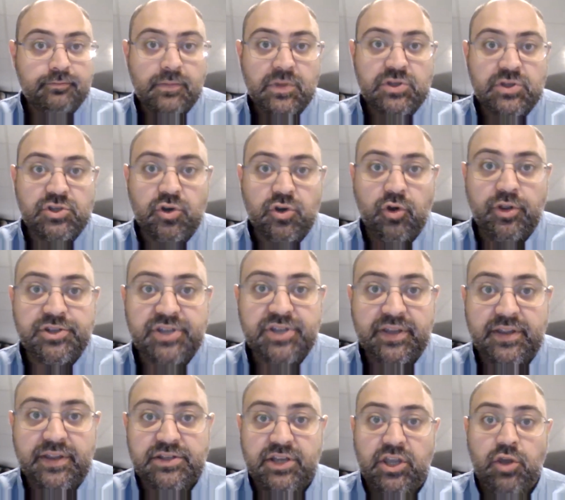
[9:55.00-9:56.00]
So it's like
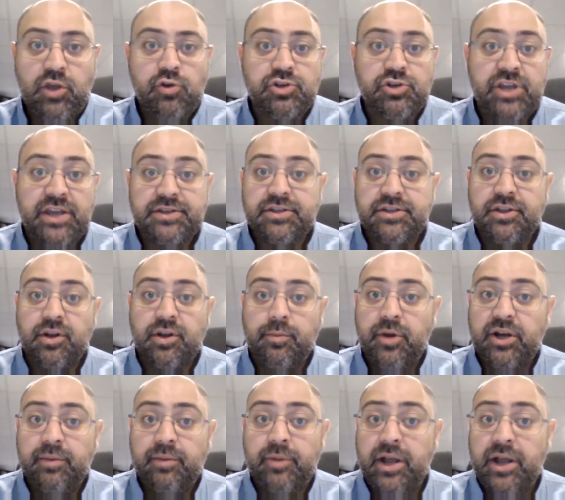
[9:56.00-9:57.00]
that's a huge hit to their
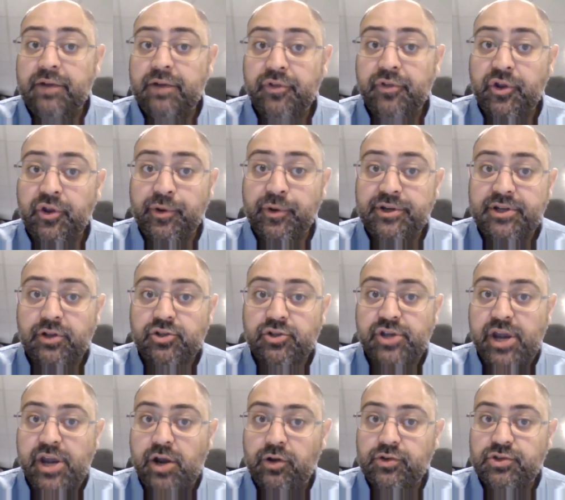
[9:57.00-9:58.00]
bottom line for their retail
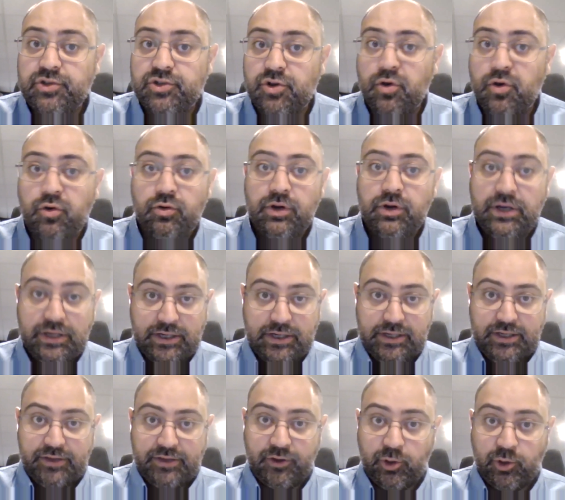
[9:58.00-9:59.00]
channel. So
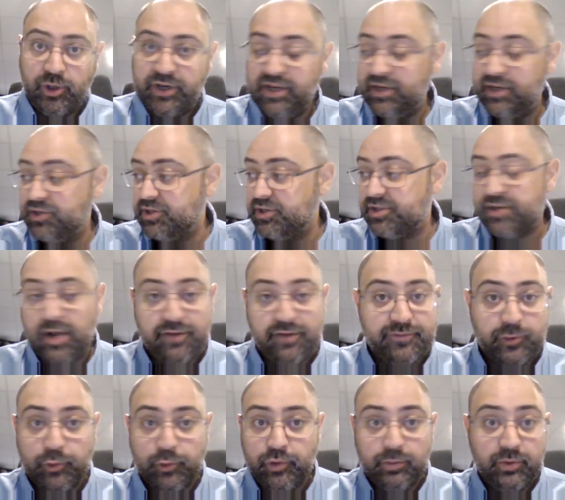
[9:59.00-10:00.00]
they're looking to just
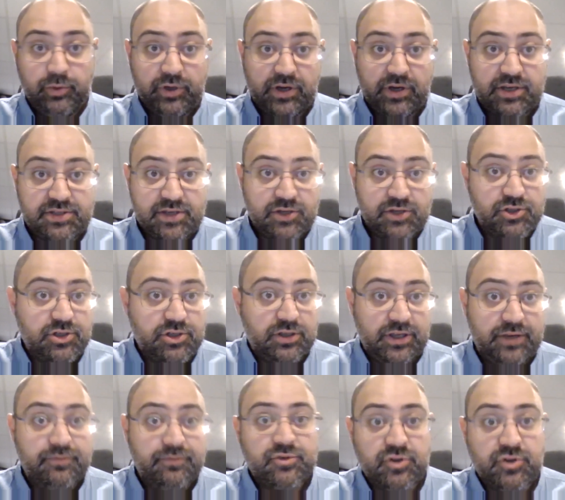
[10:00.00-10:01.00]
offload their book
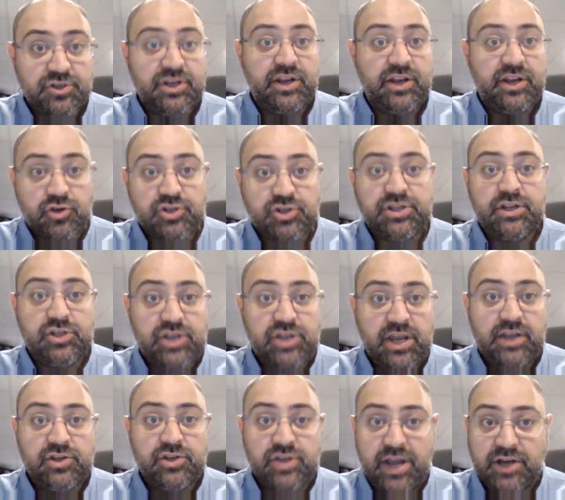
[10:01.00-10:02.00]
essentially. So it's an interesting
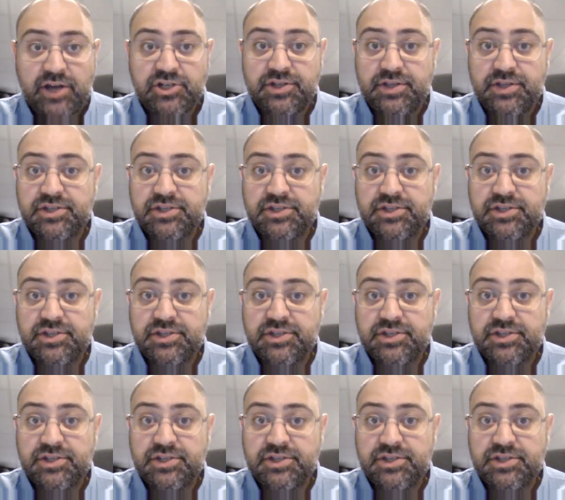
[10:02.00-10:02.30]
change actually.